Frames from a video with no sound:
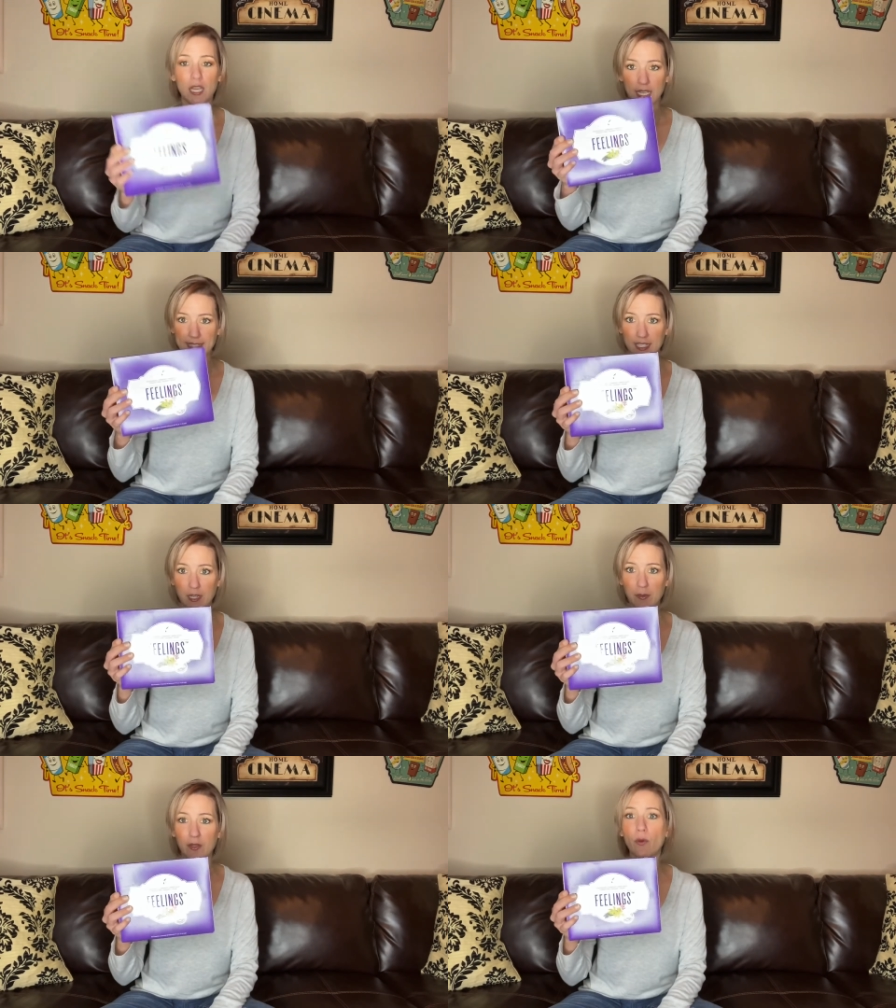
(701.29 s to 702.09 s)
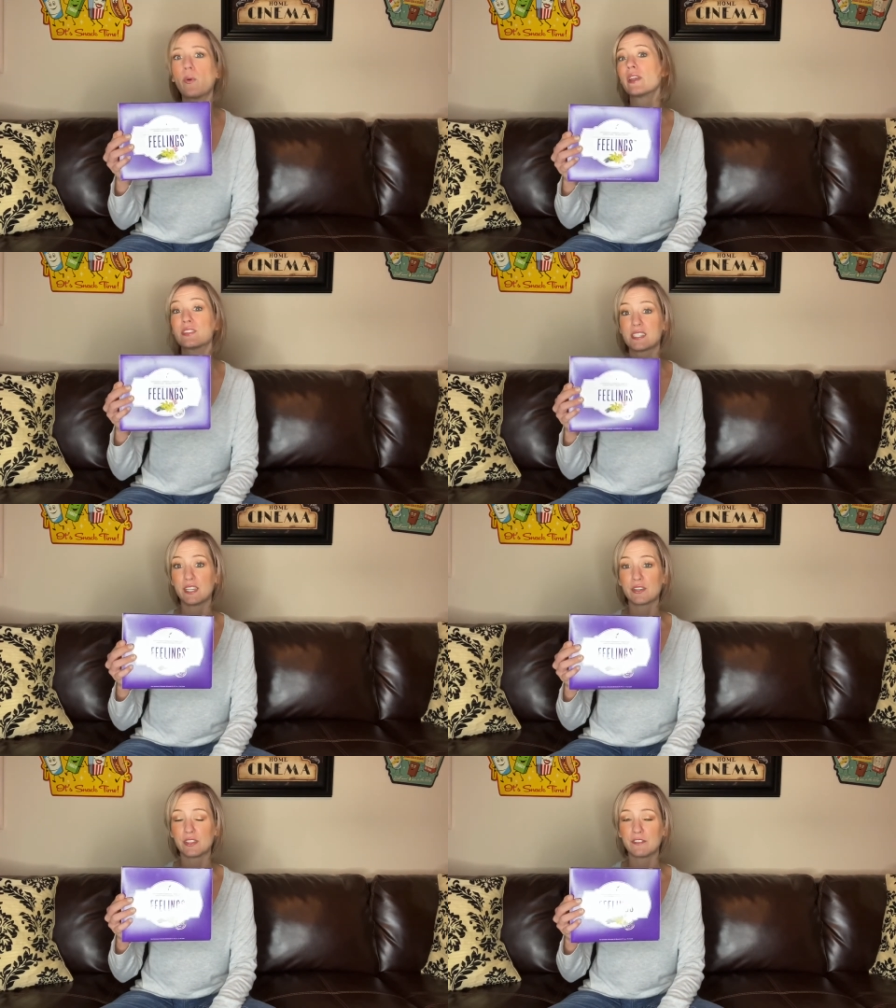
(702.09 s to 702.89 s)
it's going to be the oils
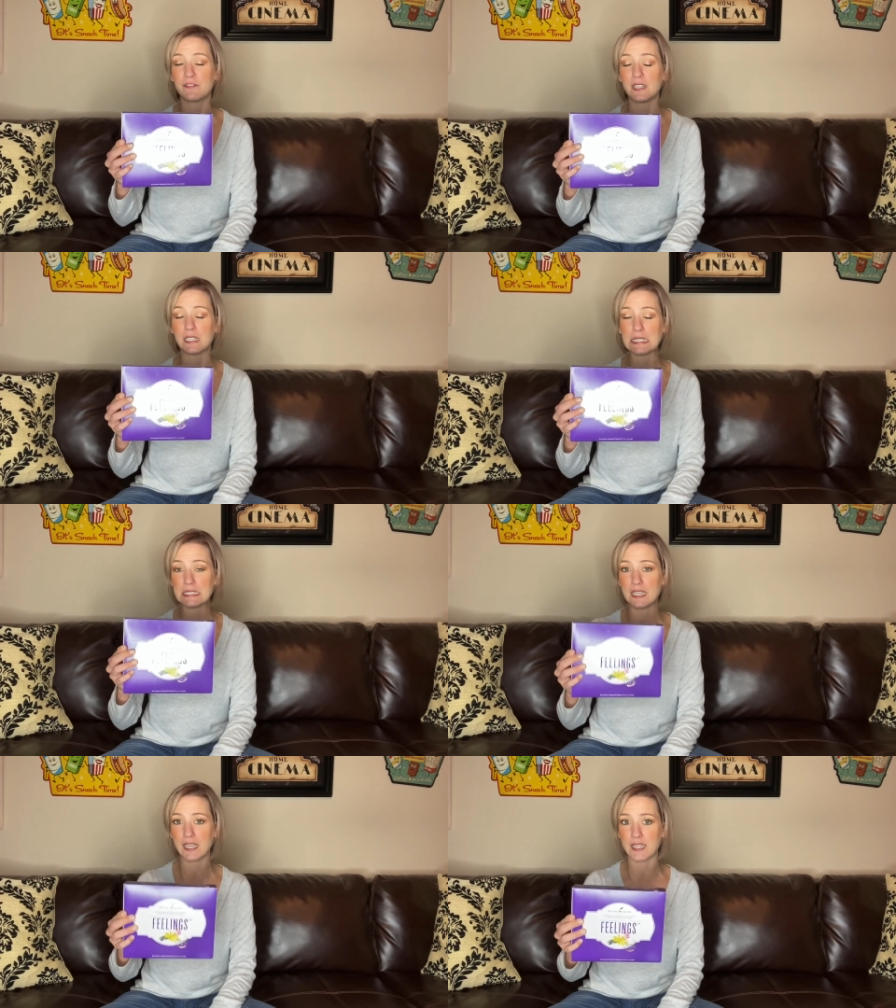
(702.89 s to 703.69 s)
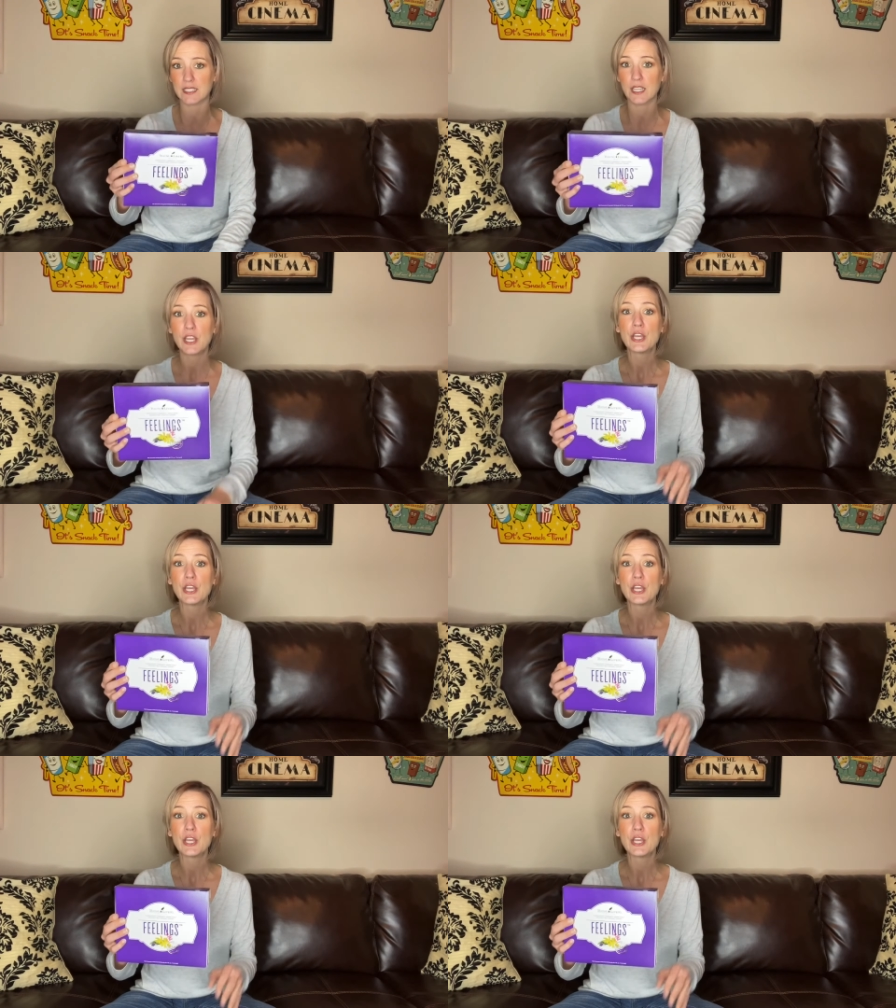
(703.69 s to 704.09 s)
here in the feelings kit.